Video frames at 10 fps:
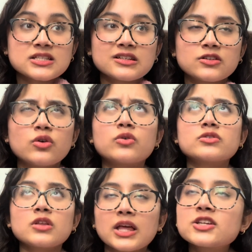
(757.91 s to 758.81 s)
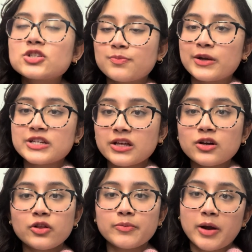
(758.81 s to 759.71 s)
not like she'd print out like,
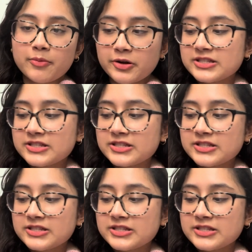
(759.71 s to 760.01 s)
all the PowerPoint